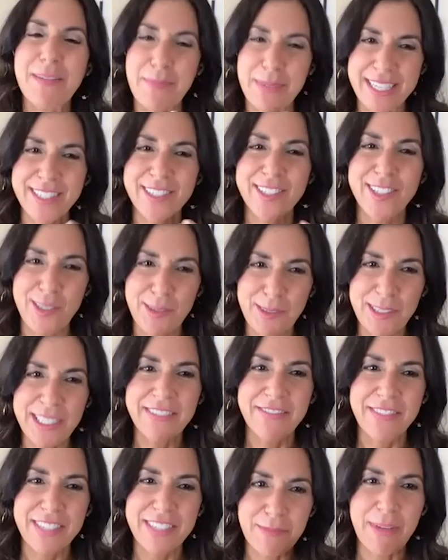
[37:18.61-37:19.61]
be
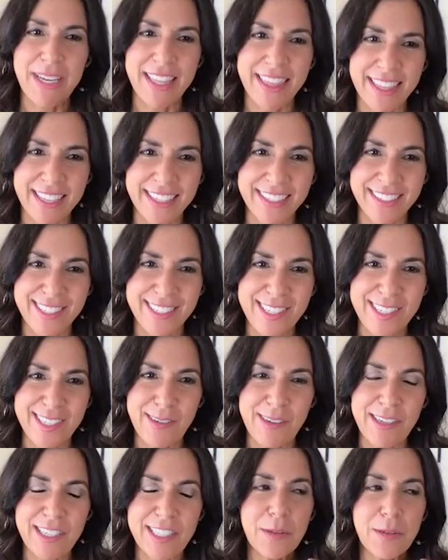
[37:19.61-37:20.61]
intuitive is my thing too.
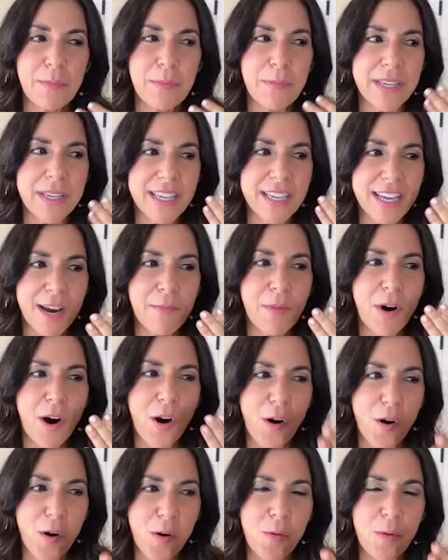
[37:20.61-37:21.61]
And to mm-hmm. be, I'm
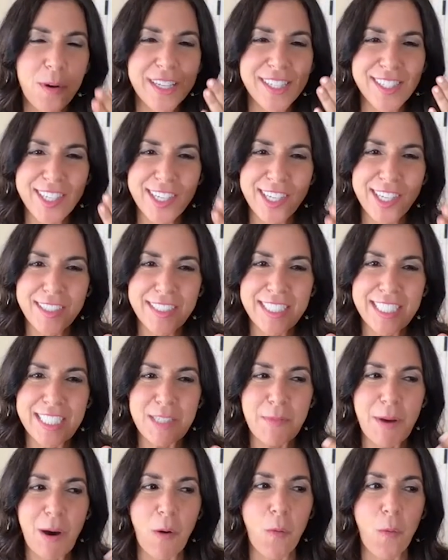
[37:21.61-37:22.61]
always curious
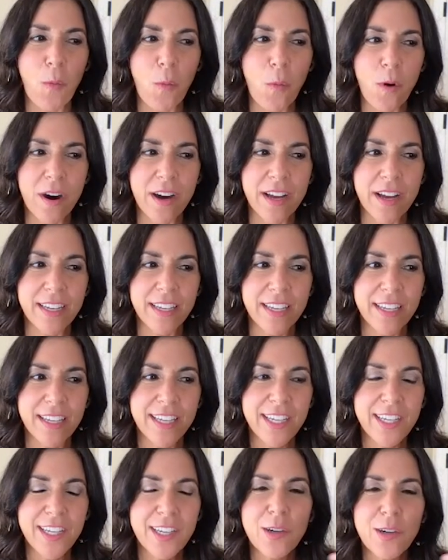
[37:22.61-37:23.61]
about what
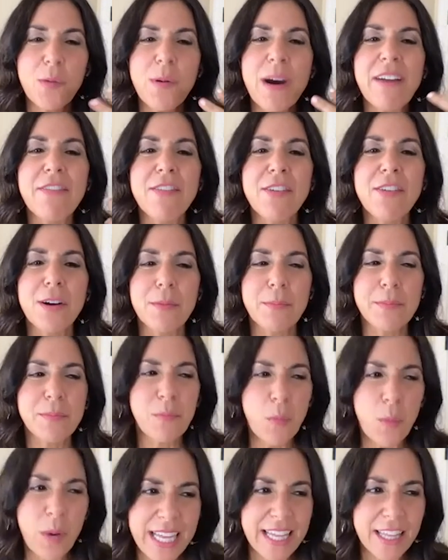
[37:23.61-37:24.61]
whoever I'm
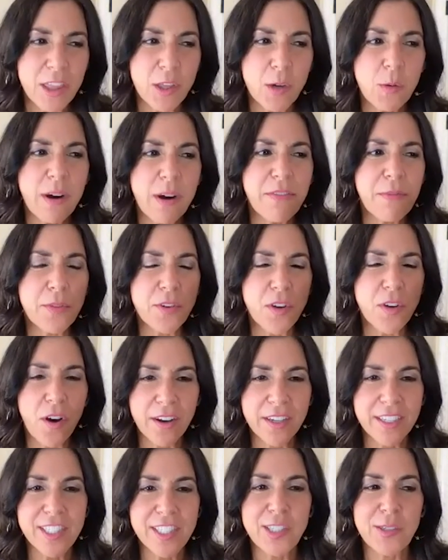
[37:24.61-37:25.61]
with or whoever I'm
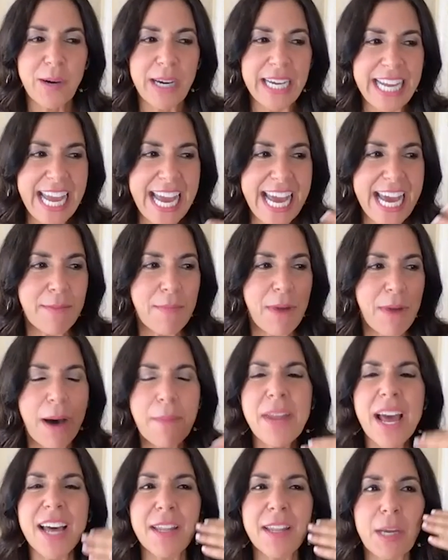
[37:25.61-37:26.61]
talking to, I am, I'm
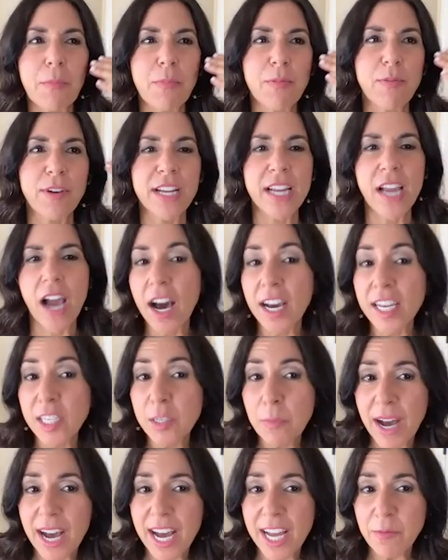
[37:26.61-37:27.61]
not like
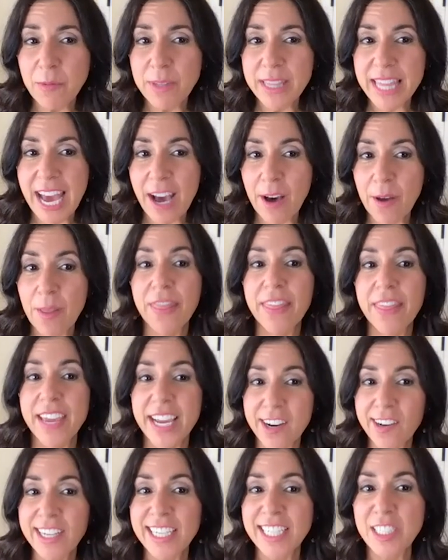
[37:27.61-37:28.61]
preoccupied with how
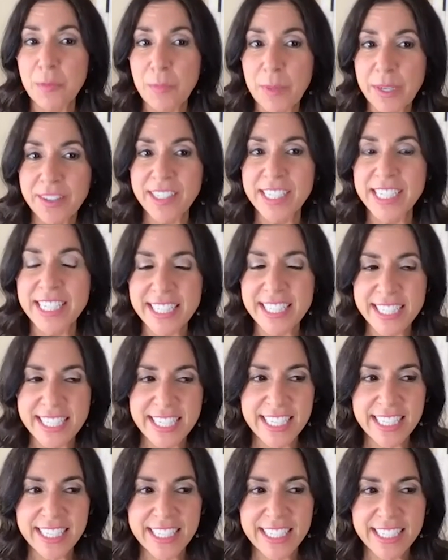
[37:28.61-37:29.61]
they're
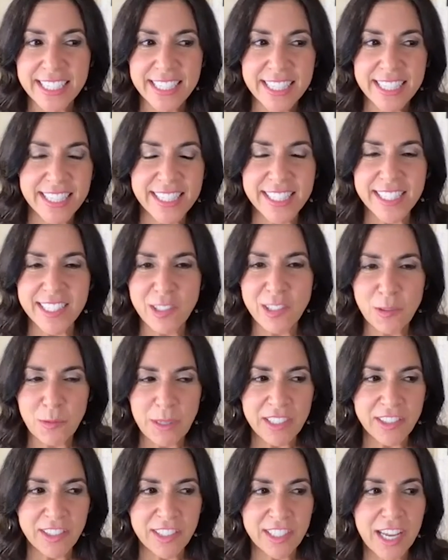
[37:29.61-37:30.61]
experiencing the
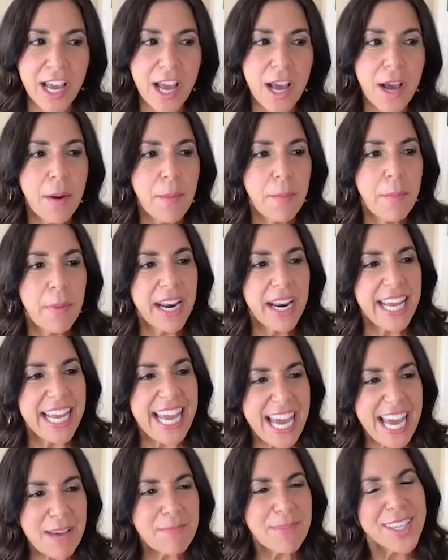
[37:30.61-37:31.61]
situation, but I
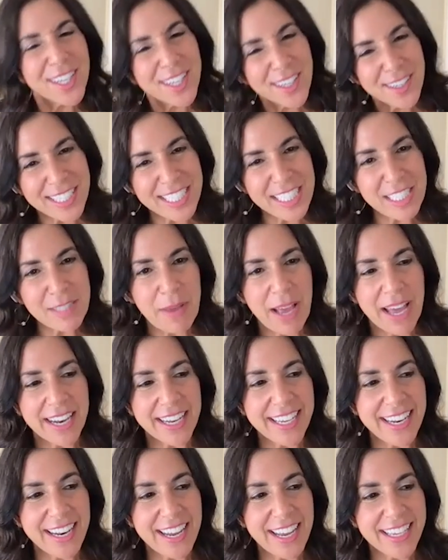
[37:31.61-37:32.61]
am curious about
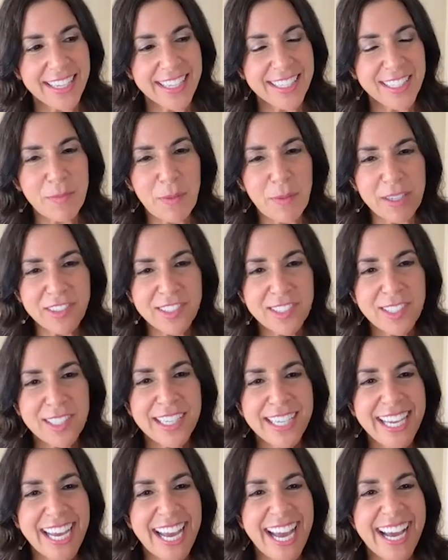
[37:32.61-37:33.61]
it. And I, especially
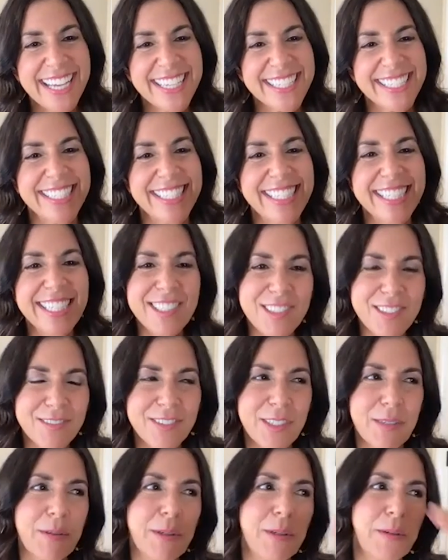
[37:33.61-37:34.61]
as an
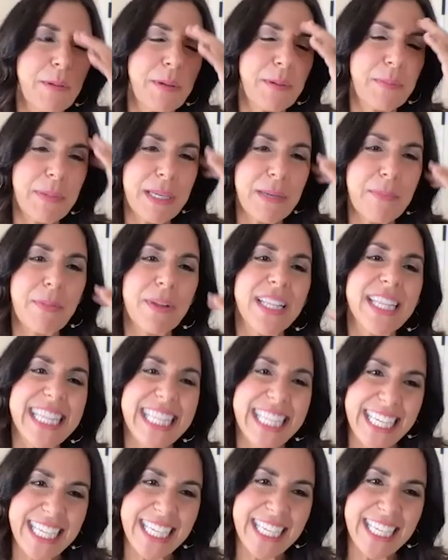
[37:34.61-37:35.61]
interviewer when people
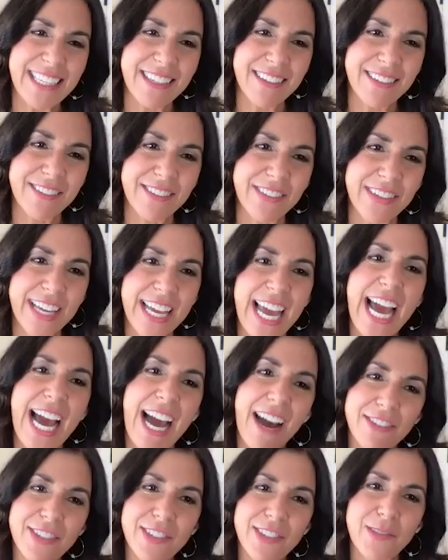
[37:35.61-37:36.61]
leave
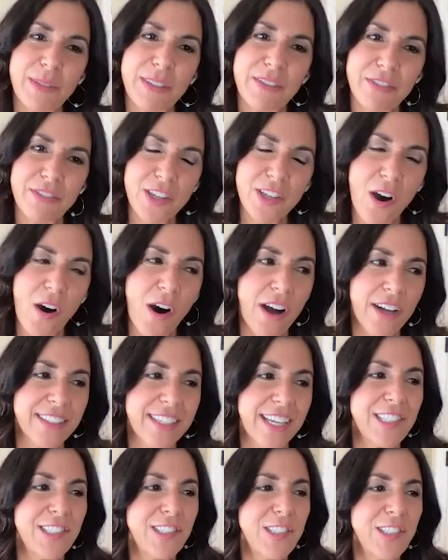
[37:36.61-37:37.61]
after we've talked
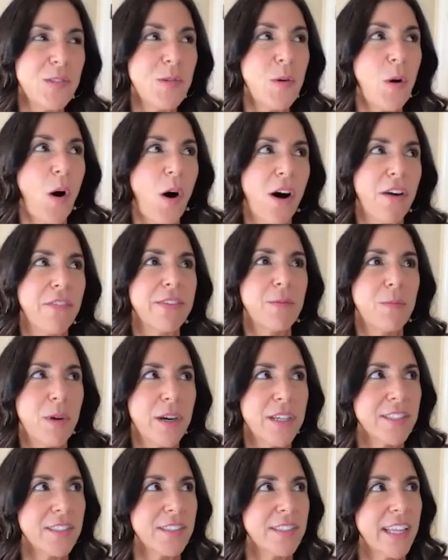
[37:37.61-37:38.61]
i do often
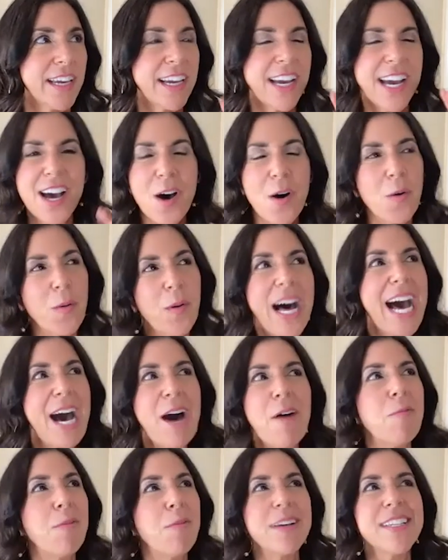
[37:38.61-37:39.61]
wonder like well
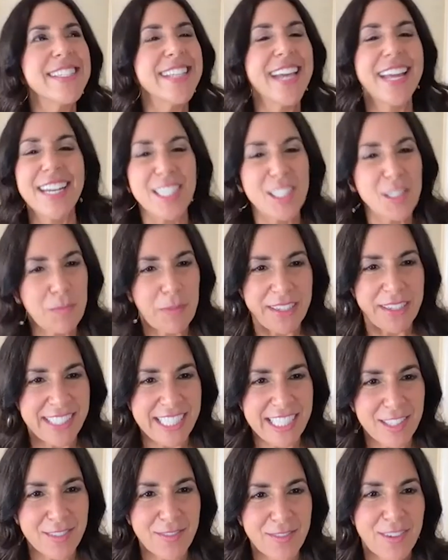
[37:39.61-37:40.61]
how was that
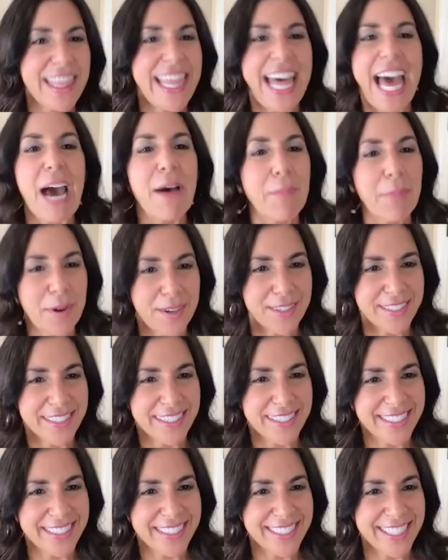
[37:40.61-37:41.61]
experience for that
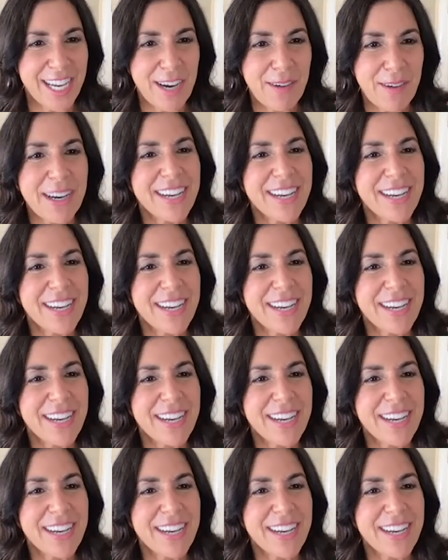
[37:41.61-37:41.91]
person you know and